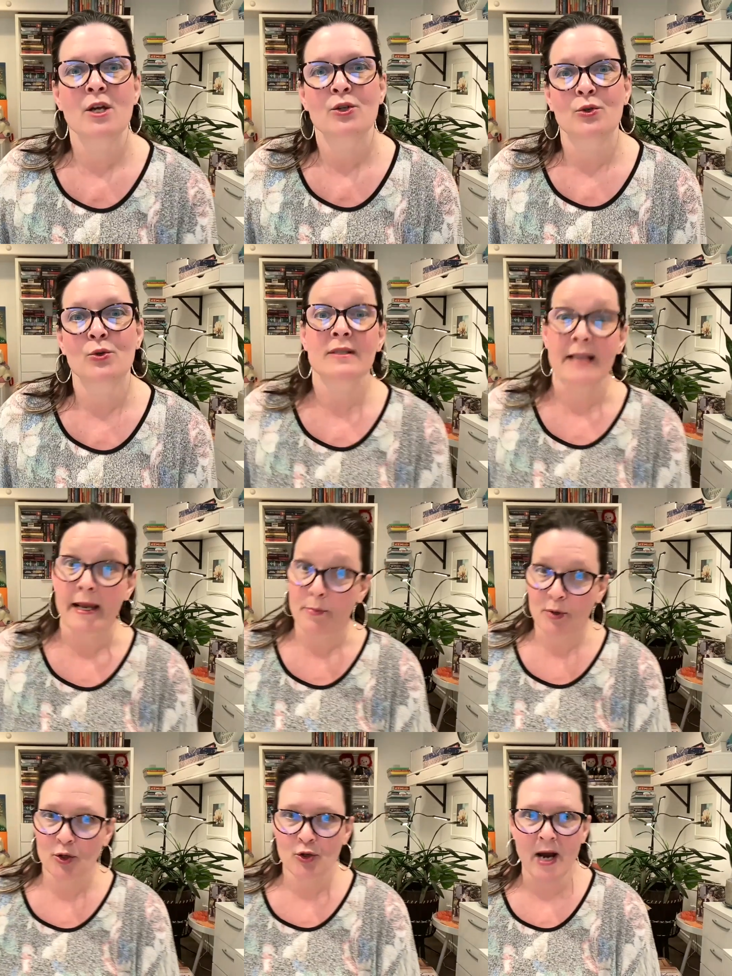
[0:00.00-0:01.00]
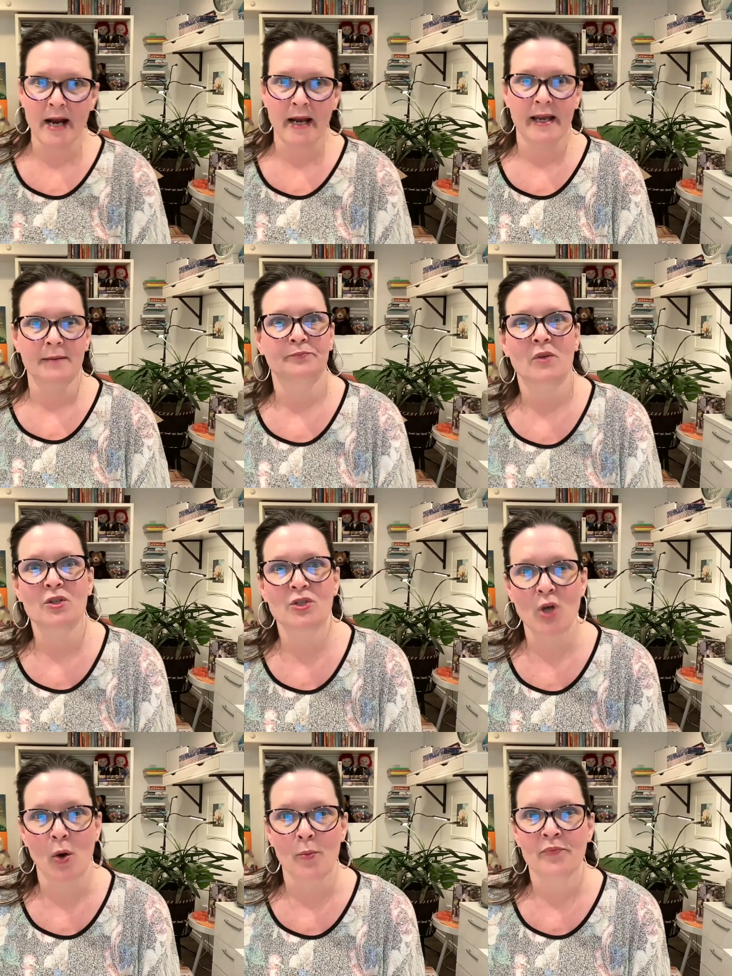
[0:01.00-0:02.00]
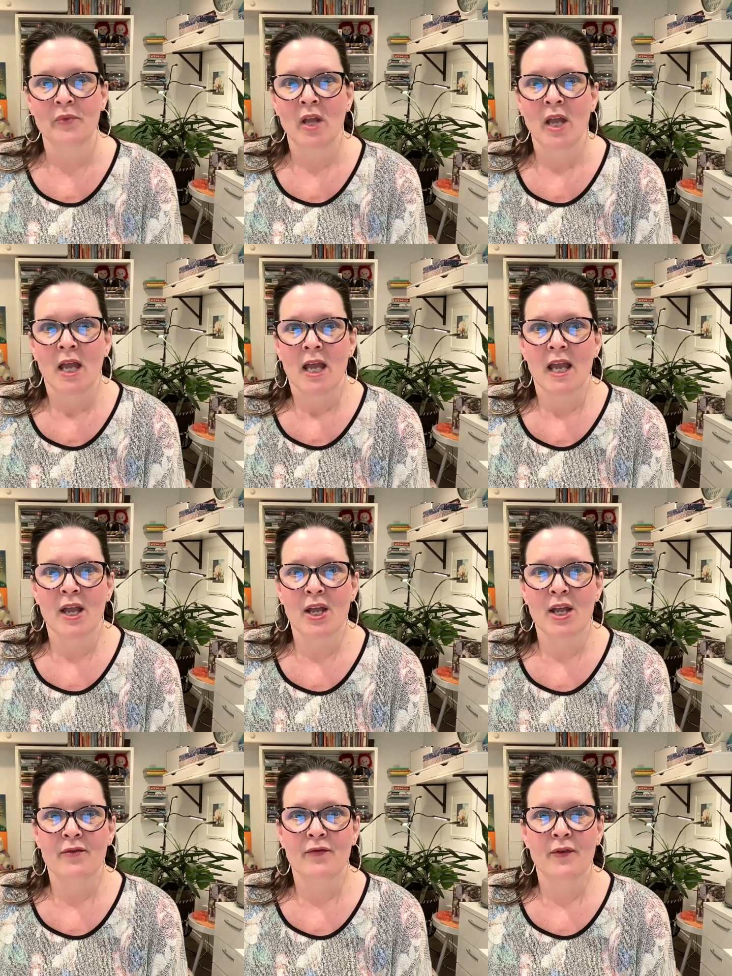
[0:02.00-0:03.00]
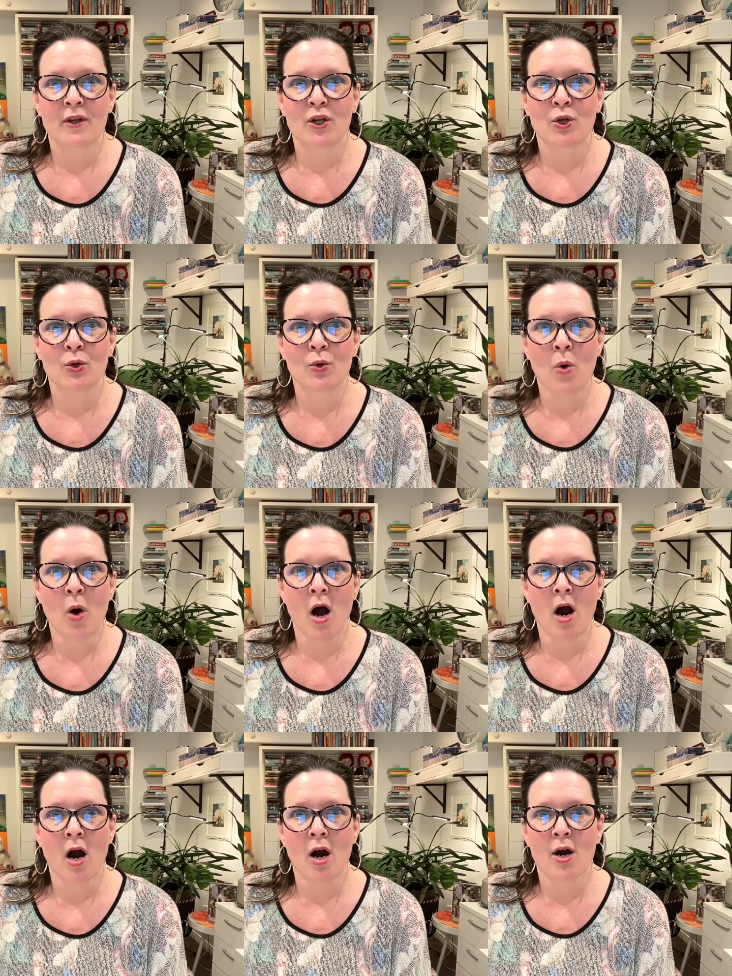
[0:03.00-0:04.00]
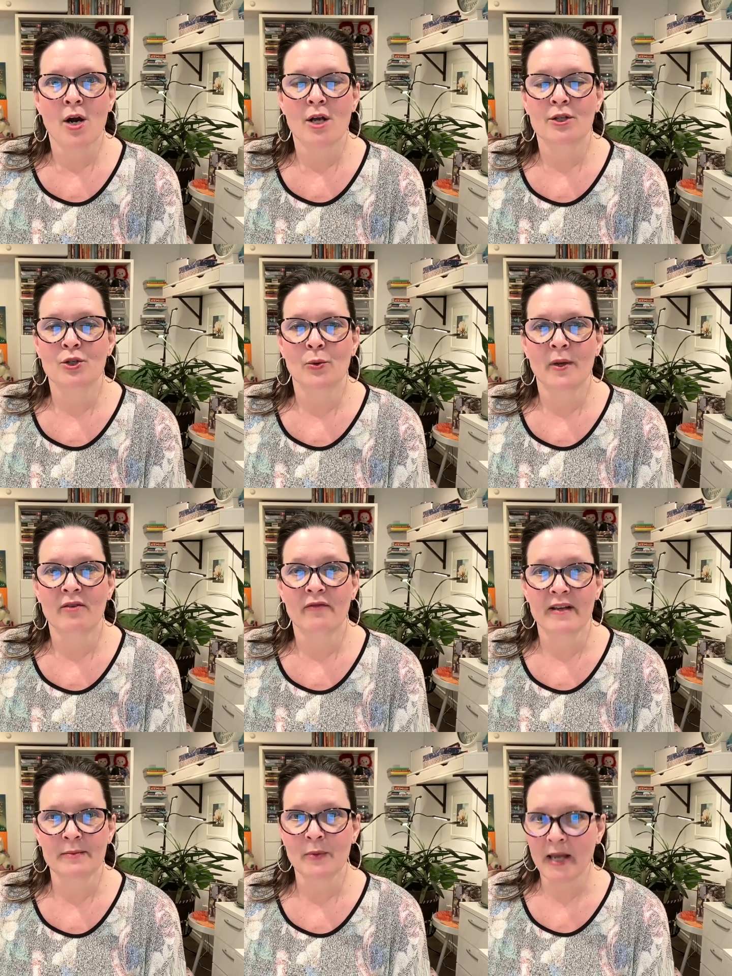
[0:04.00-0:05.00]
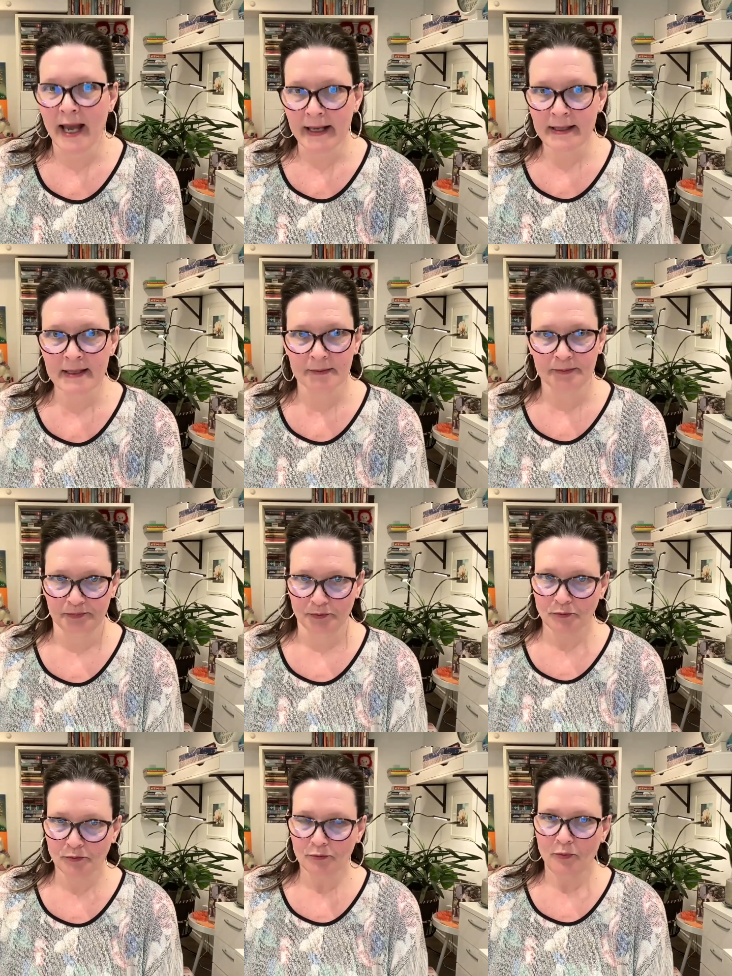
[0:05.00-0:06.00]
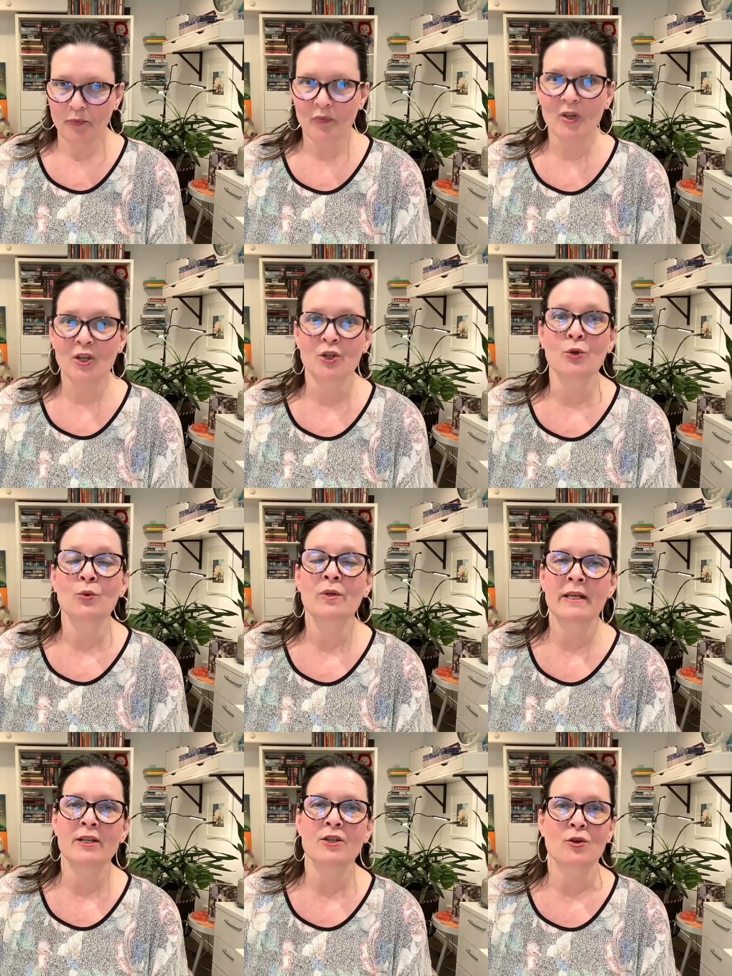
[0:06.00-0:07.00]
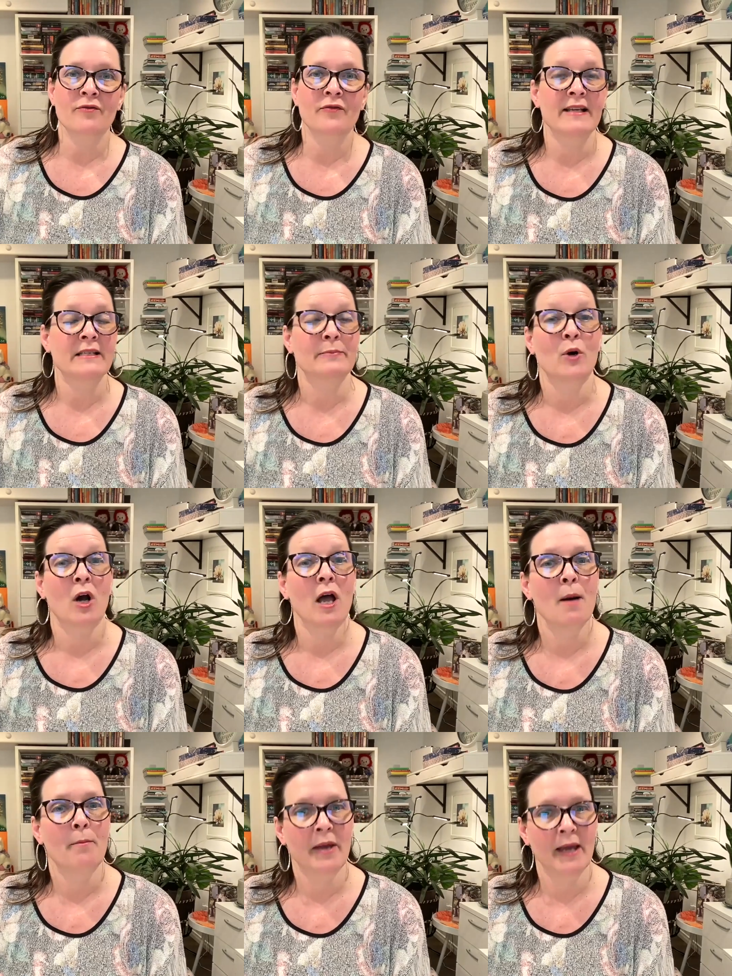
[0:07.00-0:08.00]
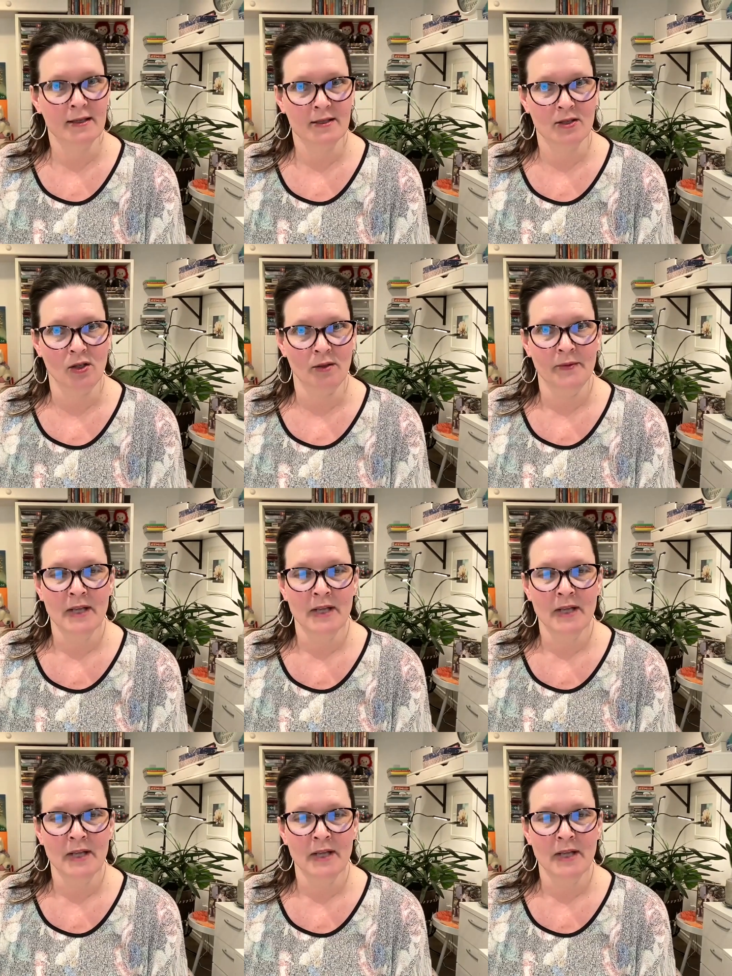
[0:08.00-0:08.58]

to set up your tracking. So if you are doing Facebook ads, you need your Facebook pixel.